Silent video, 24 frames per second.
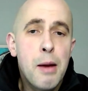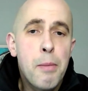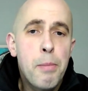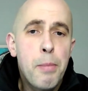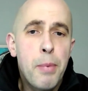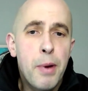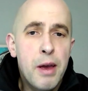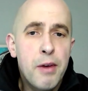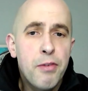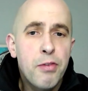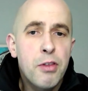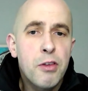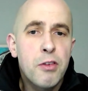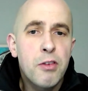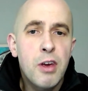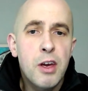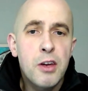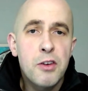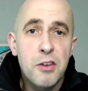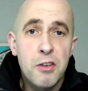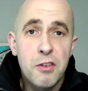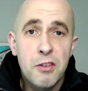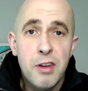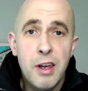But if the
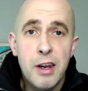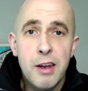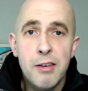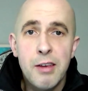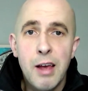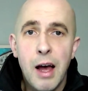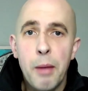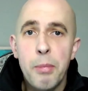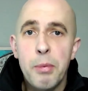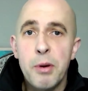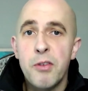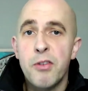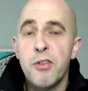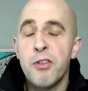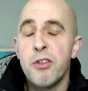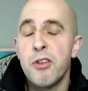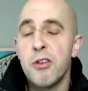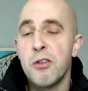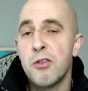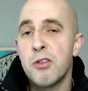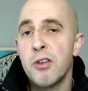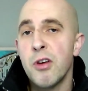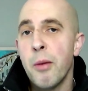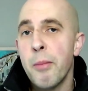surgeon has said he's happy if you do
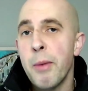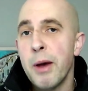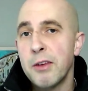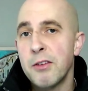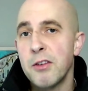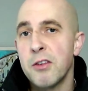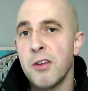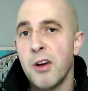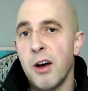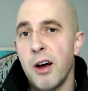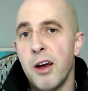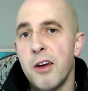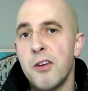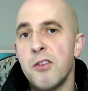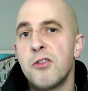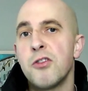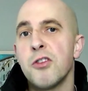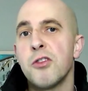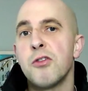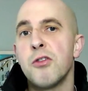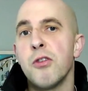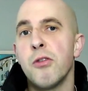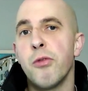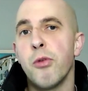some exercise
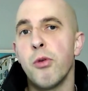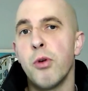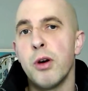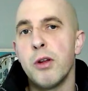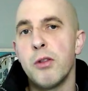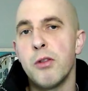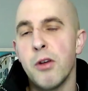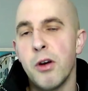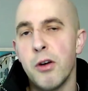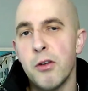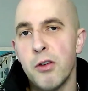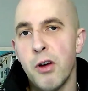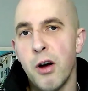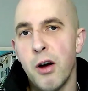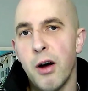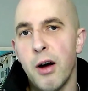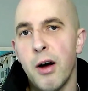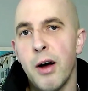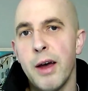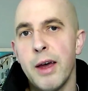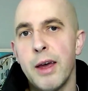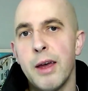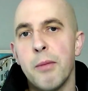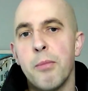just to avoid those
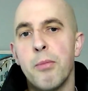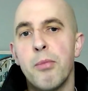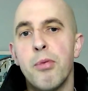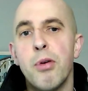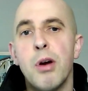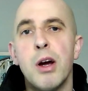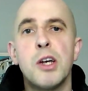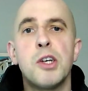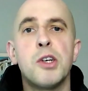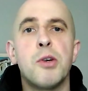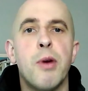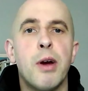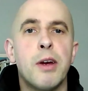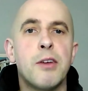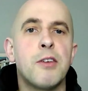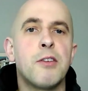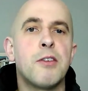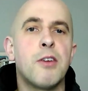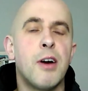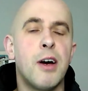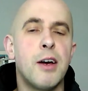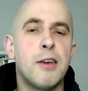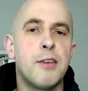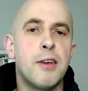high pressure
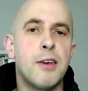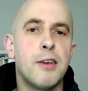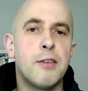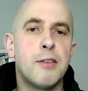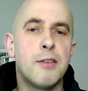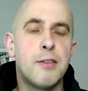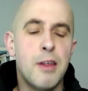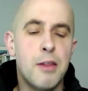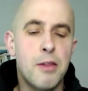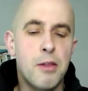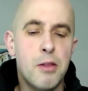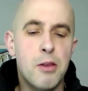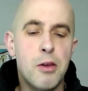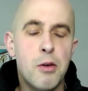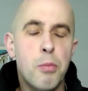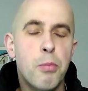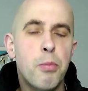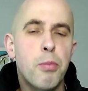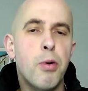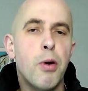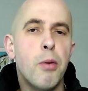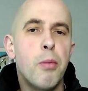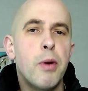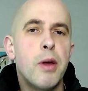exercises, then
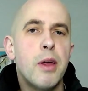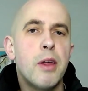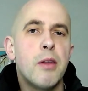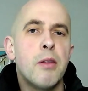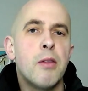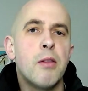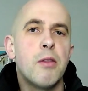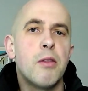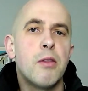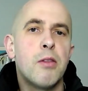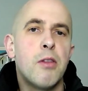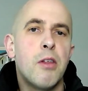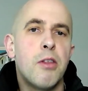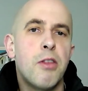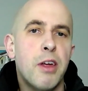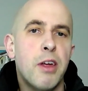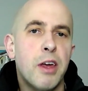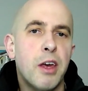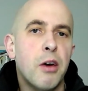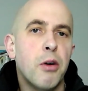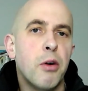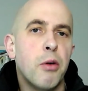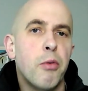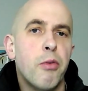the thing
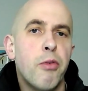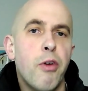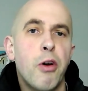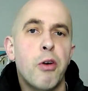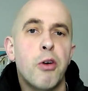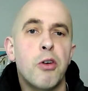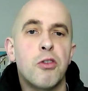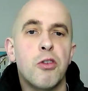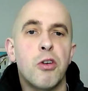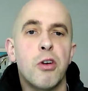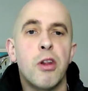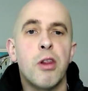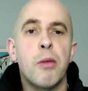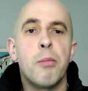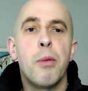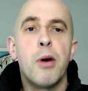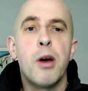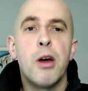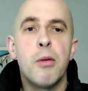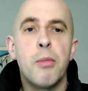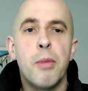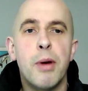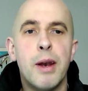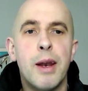you're going to focus on at the
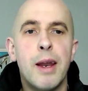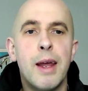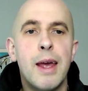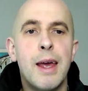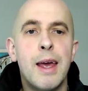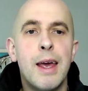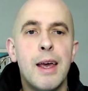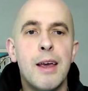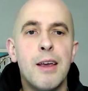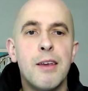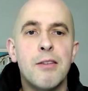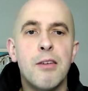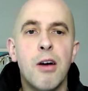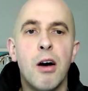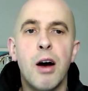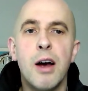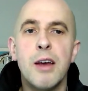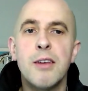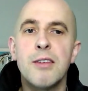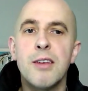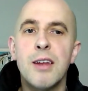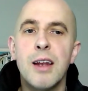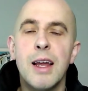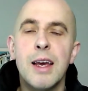moment is
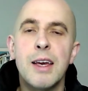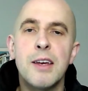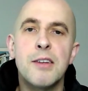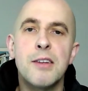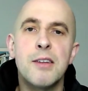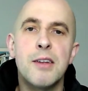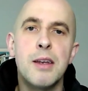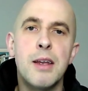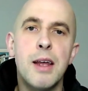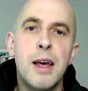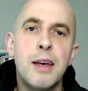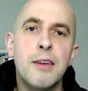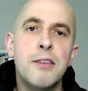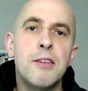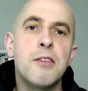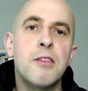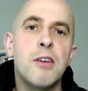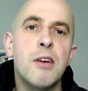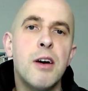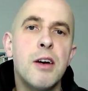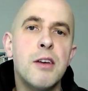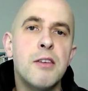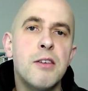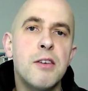isolated
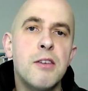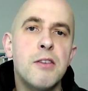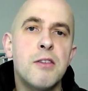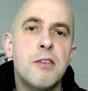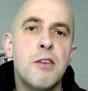exercises.